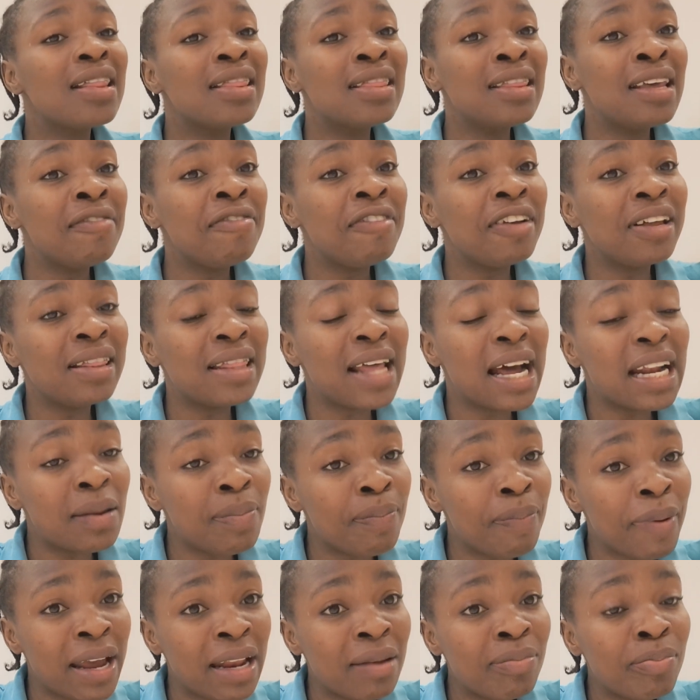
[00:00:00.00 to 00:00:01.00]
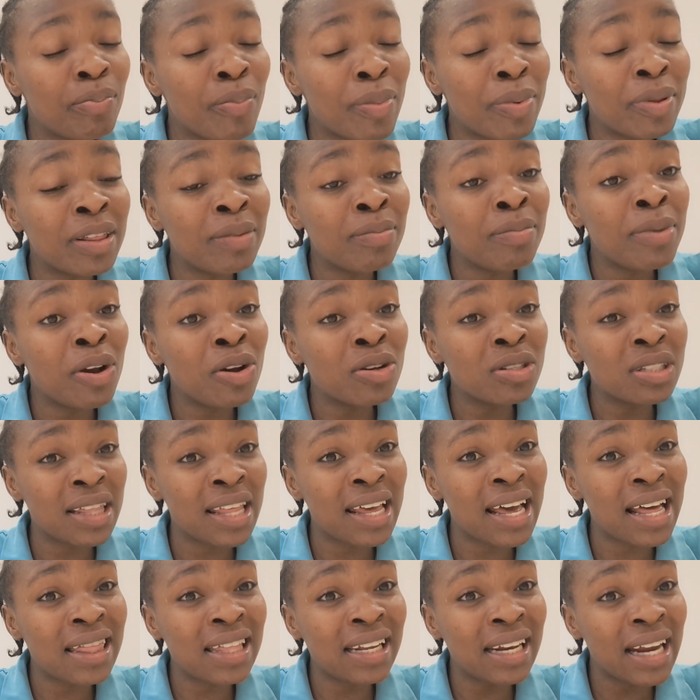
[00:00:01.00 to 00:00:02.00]
they feel that pain because
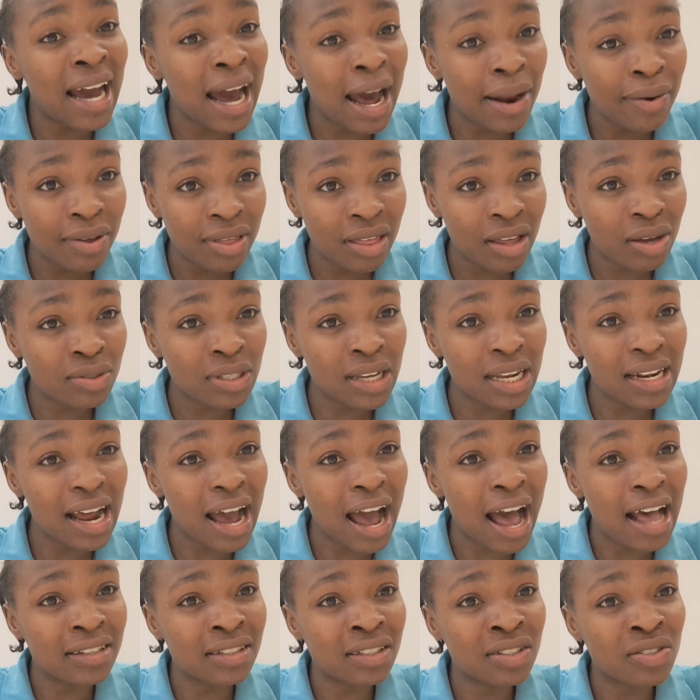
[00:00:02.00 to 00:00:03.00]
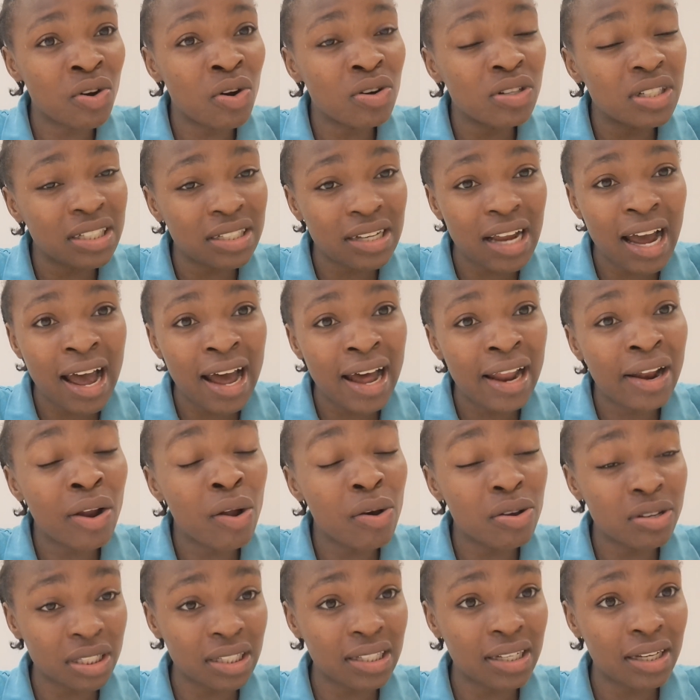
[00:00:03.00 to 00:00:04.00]
their 300,000 has got
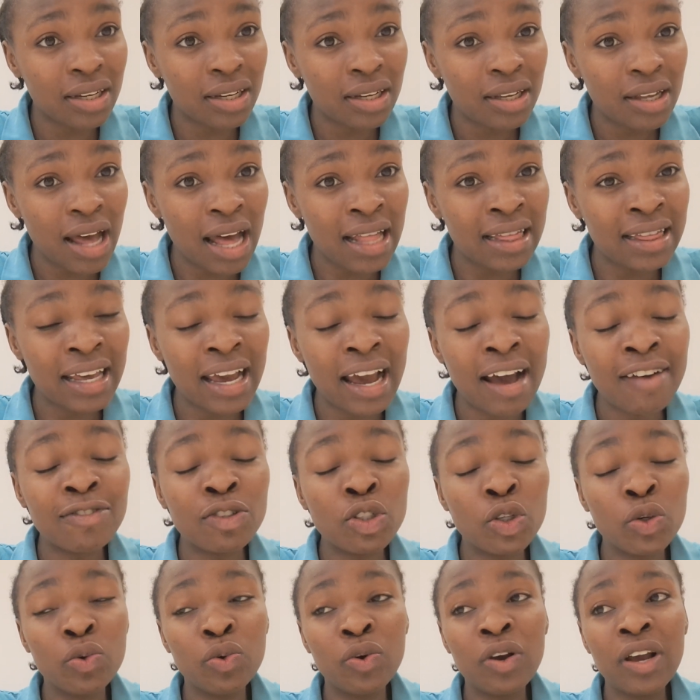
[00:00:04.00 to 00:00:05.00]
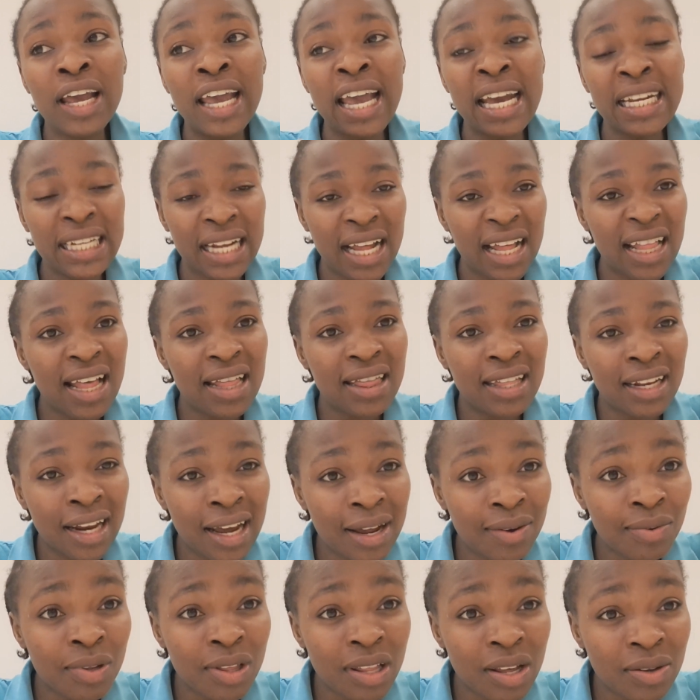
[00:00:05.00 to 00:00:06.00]
lost, and they have to get another
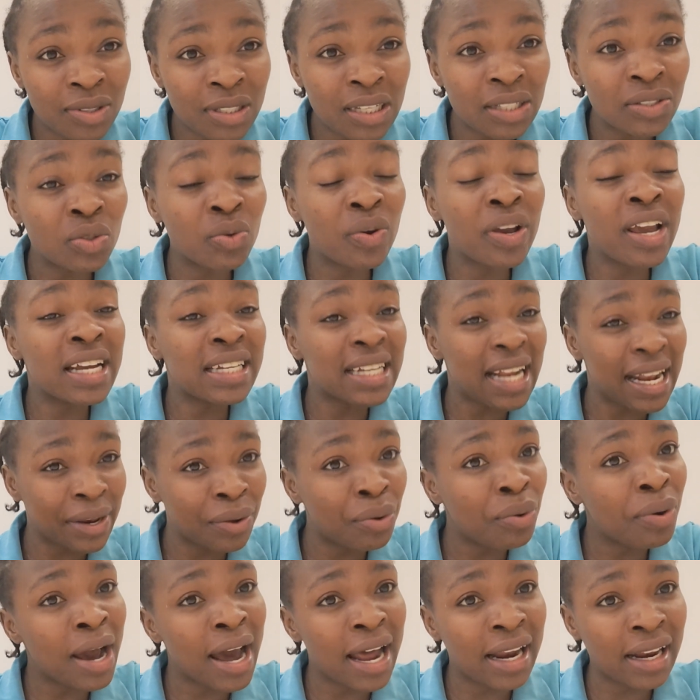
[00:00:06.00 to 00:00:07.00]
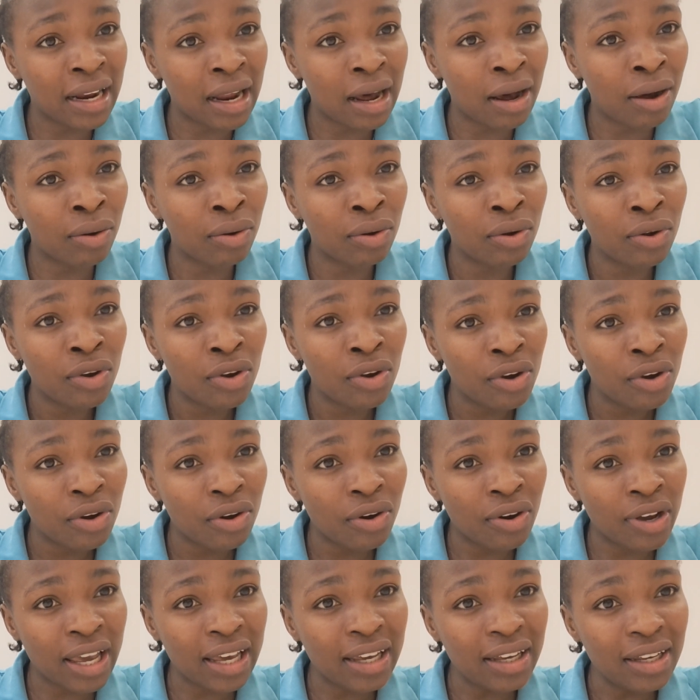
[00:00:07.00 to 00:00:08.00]
300,000 to get a new girl now.
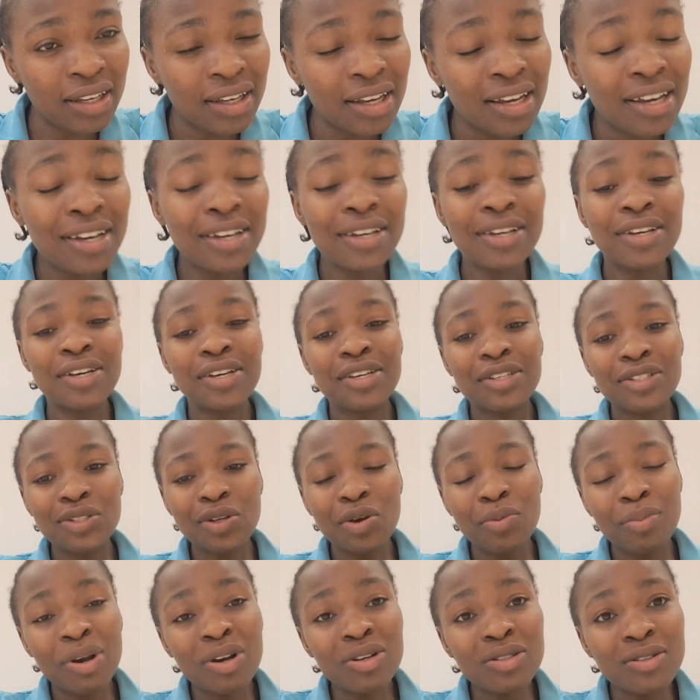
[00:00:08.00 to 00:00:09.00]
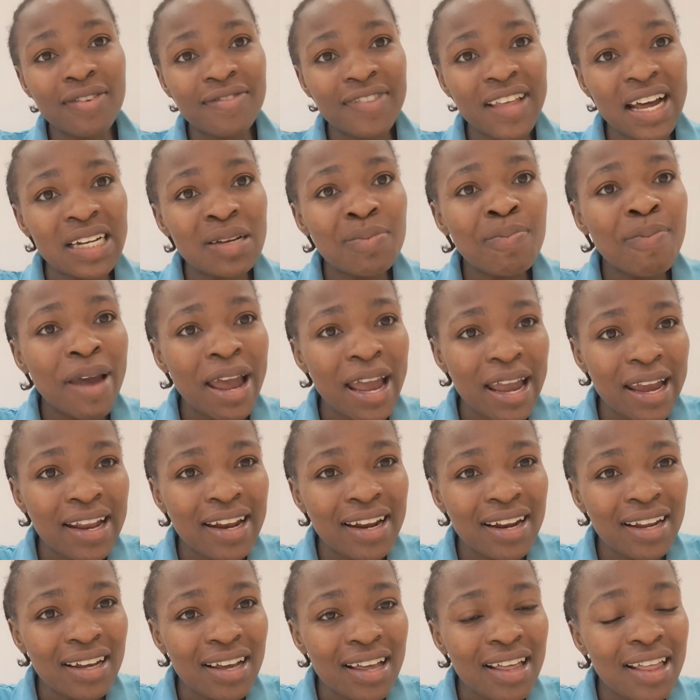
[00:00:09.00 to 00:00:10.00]
Okay? So because of that
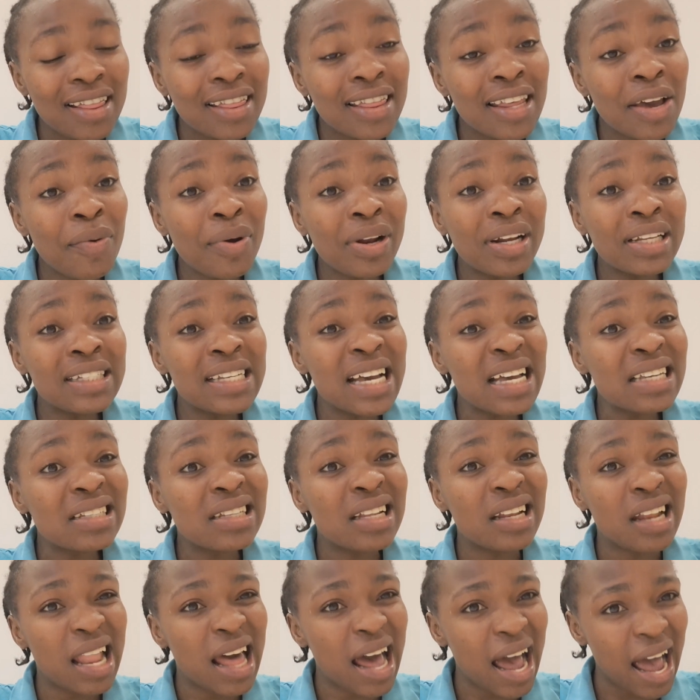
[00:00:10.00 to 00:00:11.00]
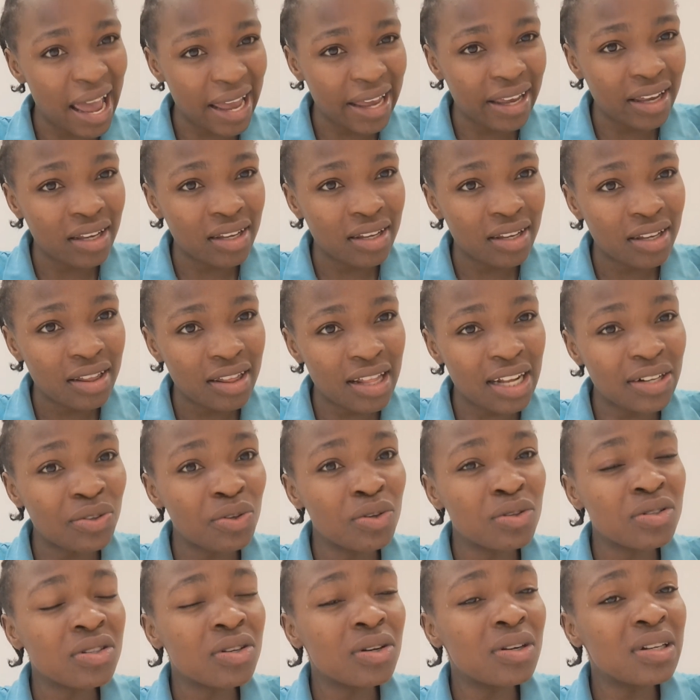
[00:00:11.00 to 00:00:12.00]
pain, they will just lie that
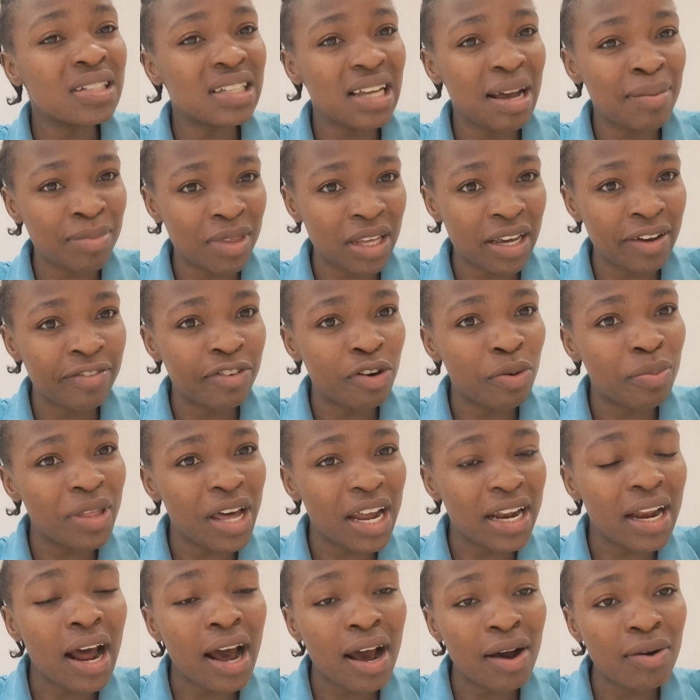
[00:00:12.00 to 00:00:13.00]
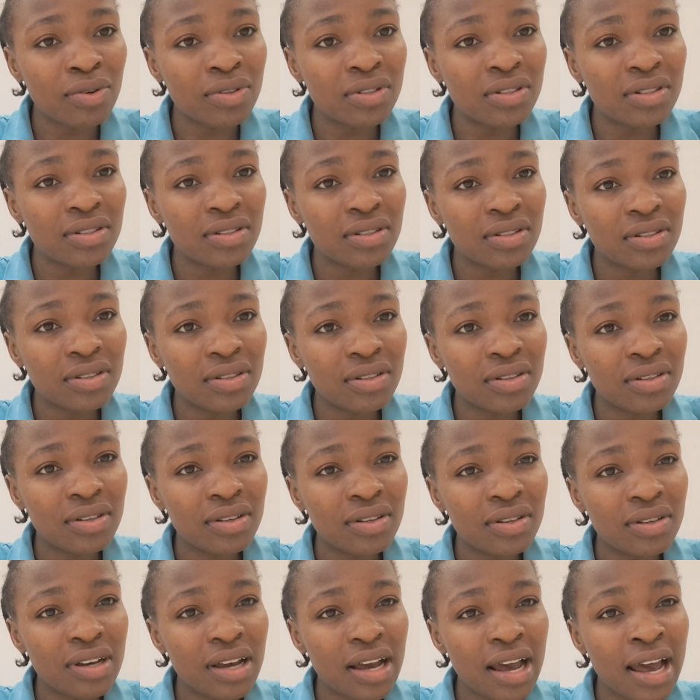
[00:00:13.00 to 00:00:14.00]
you stole something from that house,
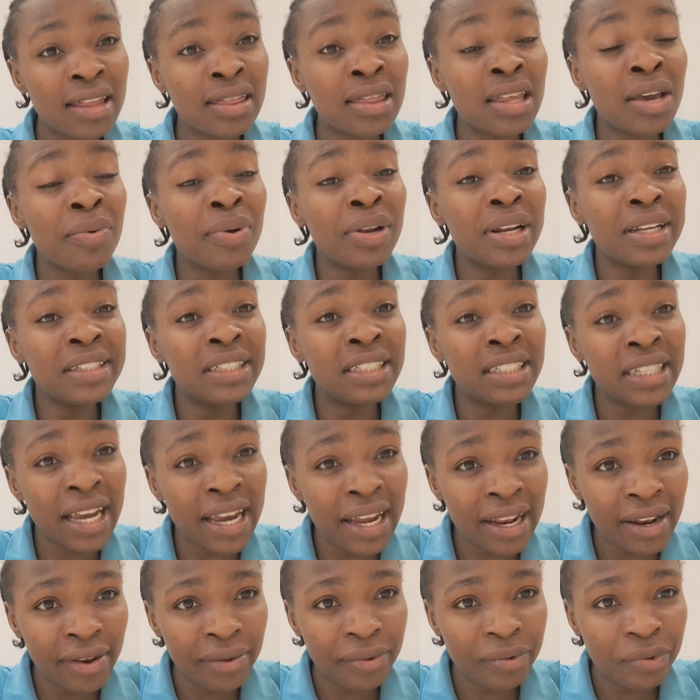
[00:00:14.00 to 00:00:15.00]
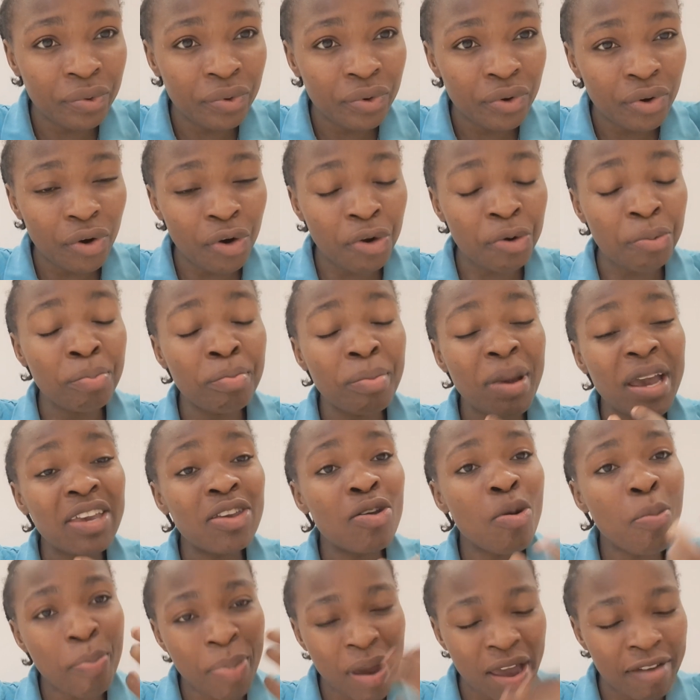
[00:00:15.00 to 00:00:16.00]
and they will jail you or
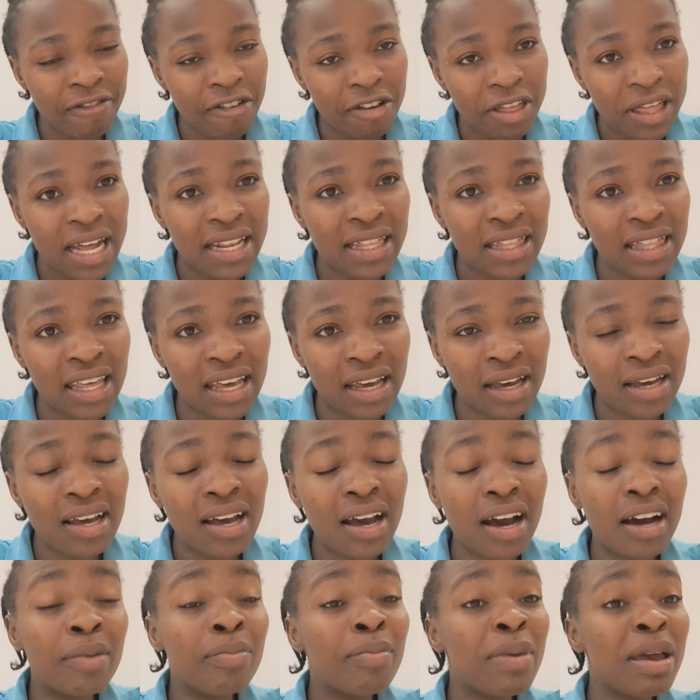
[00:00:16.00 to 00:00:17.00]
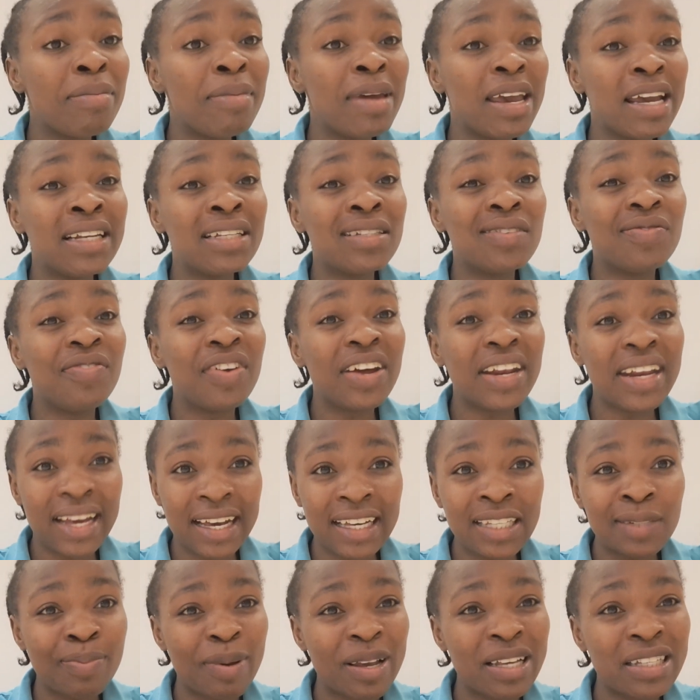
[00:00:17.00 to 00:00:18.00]
make you pay for that thing. And maybe it's very
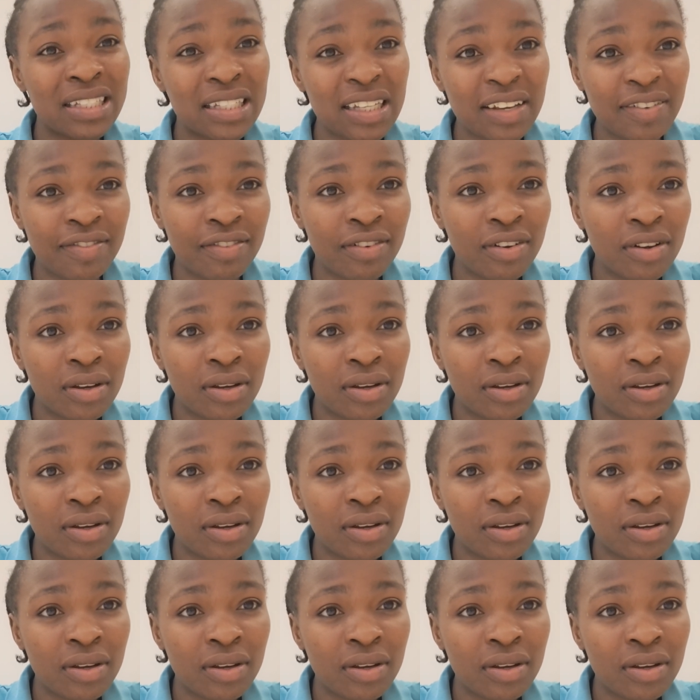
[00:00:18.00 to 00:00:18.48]
expensive.